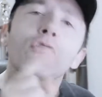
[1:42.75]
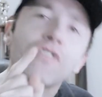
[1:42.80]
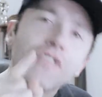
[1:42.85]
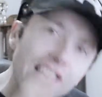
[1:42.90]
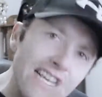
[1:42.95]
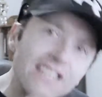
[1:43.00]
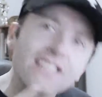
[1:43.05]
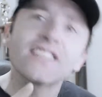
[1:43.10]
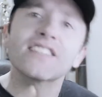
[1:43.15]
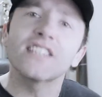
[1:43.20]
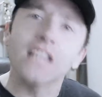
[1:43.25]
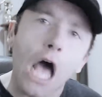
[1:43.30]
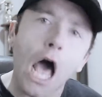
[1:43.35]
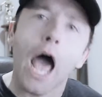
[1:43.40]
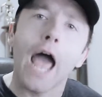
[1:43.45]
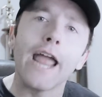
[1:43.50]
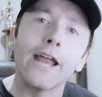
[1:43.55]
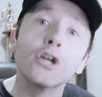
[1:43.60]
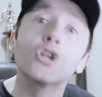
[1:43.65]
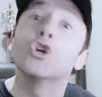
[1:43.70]
this
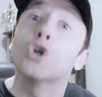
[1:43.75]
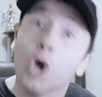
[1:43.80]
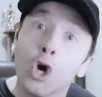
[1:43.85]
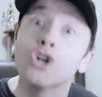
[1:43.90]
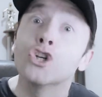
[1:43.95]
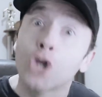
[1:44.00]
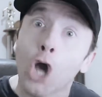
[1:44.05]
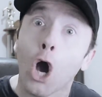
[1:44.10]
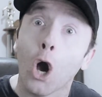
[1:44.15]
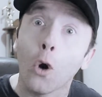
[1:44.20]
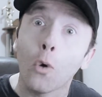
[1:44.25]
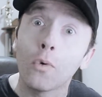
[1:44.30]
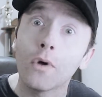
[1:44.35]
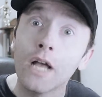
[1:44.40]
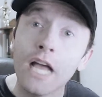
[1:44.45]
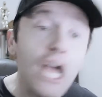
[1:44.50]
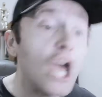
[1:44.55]
sign could go.